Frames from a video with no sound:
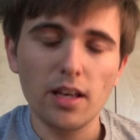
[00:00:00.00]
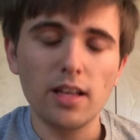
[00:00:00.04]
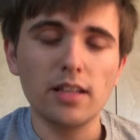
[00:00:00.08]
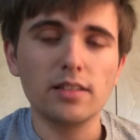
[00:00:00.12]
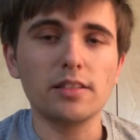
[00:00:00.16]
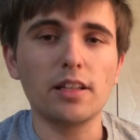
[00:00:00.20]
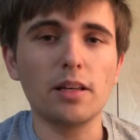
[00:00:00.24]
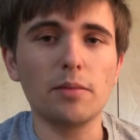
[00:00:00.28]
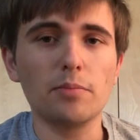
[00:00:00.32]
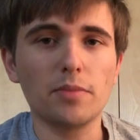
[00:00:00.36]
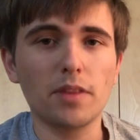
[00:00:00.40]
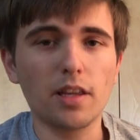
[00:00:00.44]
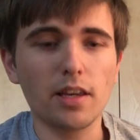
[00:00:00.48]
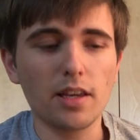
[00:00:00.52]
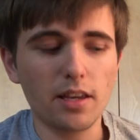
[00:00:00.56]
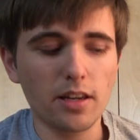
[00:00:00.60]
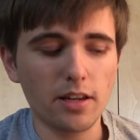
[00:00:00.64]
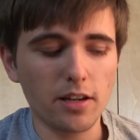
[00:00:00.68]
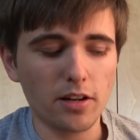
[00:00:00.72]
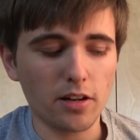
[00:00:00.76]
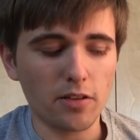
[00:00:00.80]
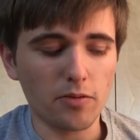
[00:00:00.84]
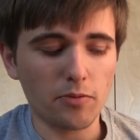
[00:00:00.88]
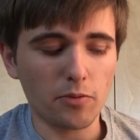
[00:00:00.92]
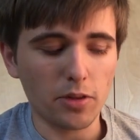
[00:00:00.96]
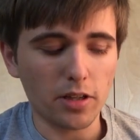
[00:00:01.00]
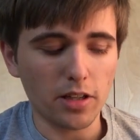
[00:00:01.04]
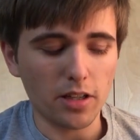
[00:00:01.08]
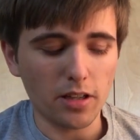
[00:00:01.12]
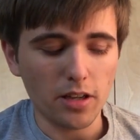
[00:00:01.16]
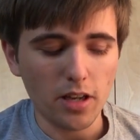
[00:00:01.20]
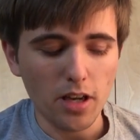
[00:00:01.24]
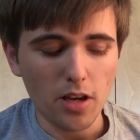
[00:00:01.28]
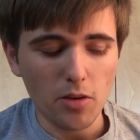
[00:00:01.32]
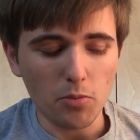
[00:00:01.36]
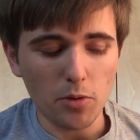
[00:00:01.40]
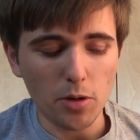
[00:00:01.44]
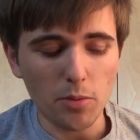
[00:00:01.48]
Same thing here. If
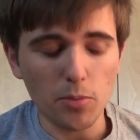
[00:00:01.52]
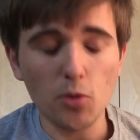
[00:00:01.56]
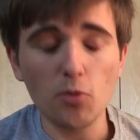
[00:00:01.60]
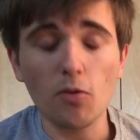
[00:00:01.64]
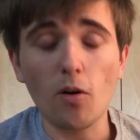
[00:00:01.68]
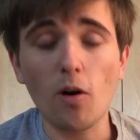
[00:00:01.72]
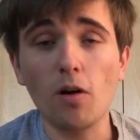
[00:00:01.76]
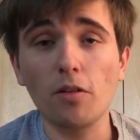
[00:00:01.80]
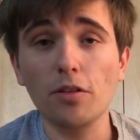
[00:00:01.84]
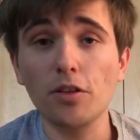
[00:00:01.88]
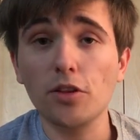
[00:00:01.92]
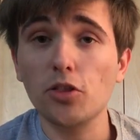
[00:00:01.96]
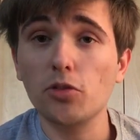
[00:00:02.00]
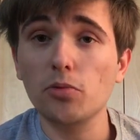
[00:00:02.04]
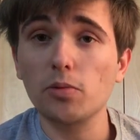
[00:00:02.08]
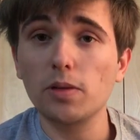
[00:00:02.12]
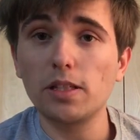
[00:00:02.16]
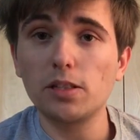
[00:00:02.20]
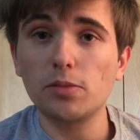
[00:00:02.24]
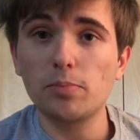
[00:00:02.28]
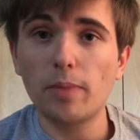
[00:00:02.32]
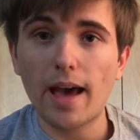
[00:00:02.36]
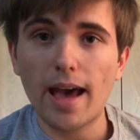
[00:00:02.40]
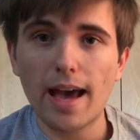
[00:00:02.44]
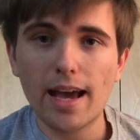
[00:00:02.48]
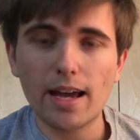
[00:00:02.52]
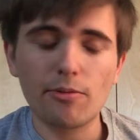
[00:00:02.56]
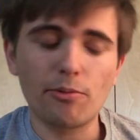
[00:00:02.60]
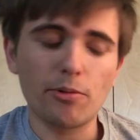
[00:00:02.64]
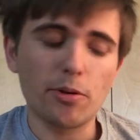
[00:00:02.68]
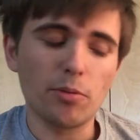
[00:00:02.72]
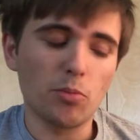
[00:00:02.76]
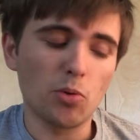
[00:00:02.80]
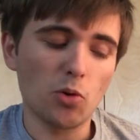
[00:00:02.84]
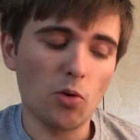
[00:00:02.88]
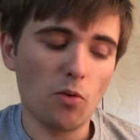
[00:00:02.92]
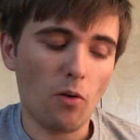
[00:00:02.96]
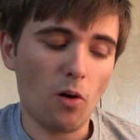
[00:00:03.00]
we move all the 3s back, and we
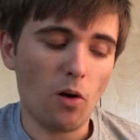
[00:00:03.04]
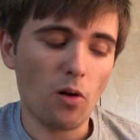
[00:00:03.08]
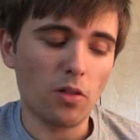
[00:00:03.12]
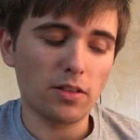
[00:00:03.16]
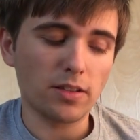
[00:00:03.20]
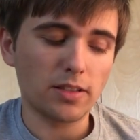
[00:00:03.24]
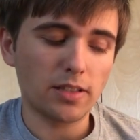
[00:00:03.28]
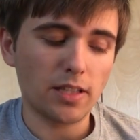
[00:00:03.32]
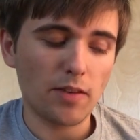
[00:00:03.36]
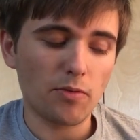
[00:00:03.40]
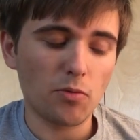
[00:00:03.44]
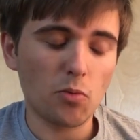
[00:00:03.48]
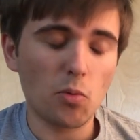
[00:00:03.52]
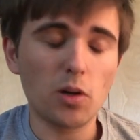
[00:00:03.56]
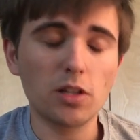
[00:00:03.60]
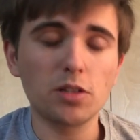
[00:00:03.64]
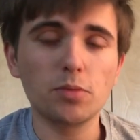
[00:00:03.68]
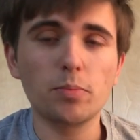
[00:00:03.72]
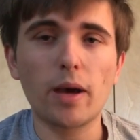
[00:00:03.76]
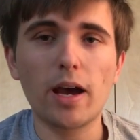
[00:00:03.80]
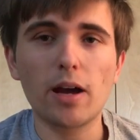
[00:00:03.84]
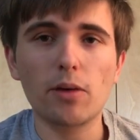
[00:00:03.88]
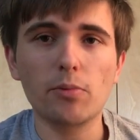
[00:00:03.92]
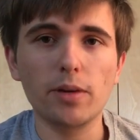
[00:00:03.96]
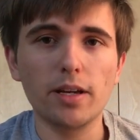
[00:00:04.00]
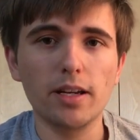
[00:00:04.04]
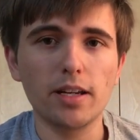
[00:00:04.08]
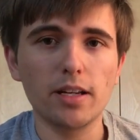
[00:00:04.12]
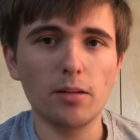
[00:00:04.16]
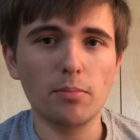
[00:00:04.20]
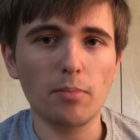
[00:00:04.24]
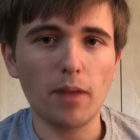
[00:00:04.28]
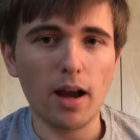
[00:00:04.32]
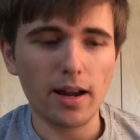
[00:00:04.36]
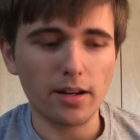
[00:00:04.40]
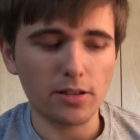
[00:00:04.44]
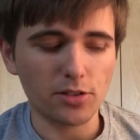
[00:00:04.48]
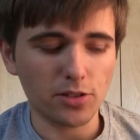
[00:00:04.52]
move all the 7 1s back, we get a
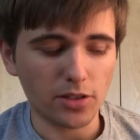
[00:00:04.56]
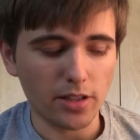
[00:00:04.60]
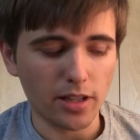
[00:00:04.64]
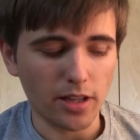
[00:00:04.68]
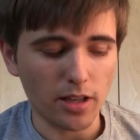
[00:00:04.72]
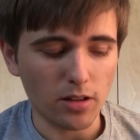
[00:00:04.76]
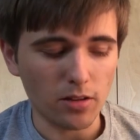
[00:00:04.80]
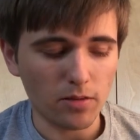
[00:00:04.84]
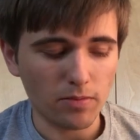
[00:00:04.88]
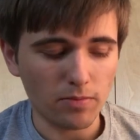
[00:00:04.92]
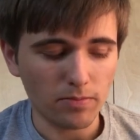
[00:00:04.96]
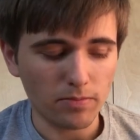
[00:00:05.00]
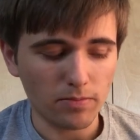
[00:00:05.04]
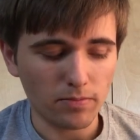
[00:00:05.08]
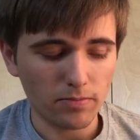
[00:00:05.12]
minor scale.